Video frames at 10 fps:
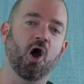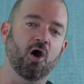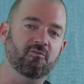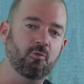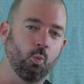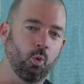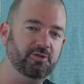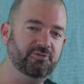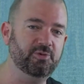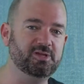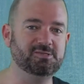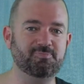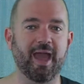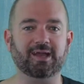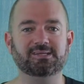of what to
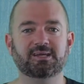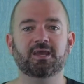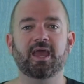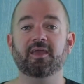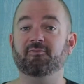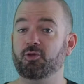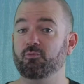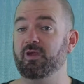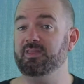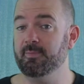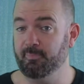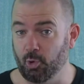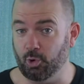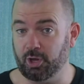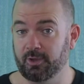expect if you read the
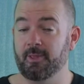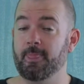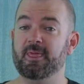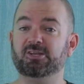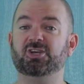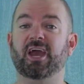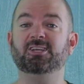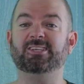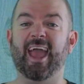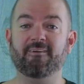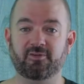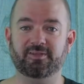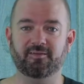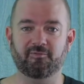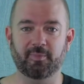book that changed
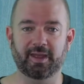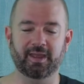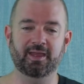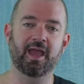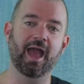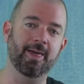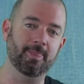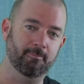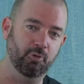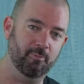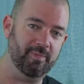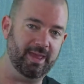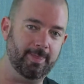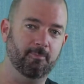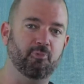everything for me and that put me
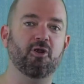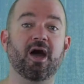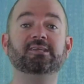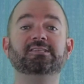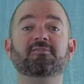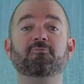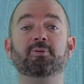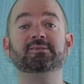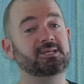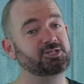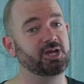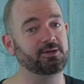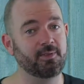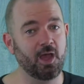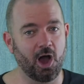in the productive
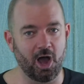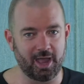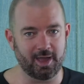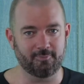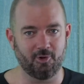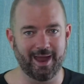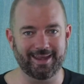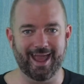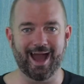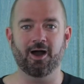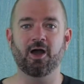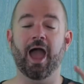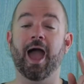position I am right now,